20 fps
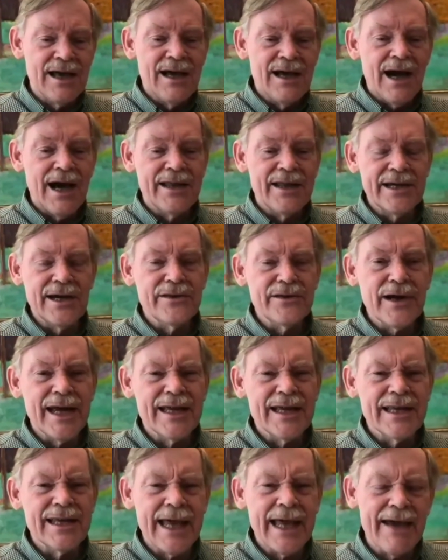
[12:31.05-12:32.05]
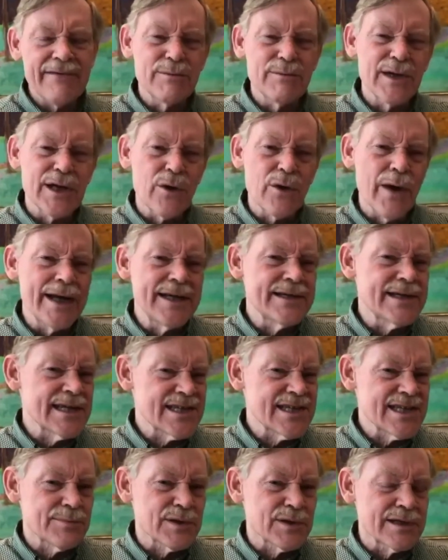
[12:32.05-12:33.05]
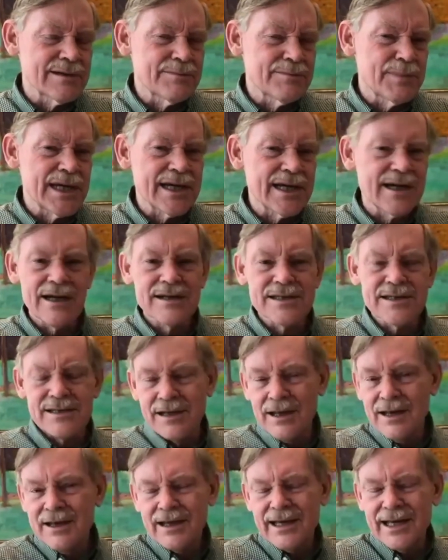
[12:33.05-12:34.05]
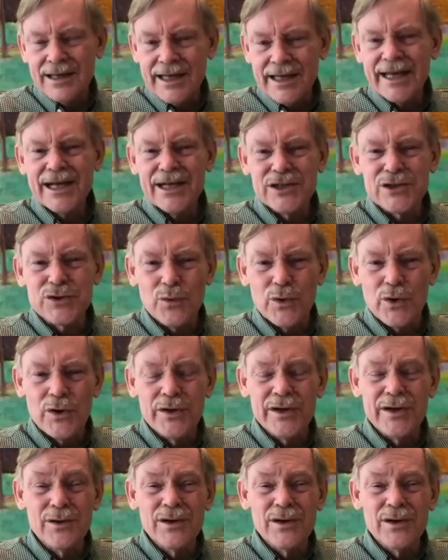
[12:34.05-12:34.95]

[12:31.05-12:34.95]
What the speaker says: On the other hand, they have to be quite disciplined, because in Lincoln's world,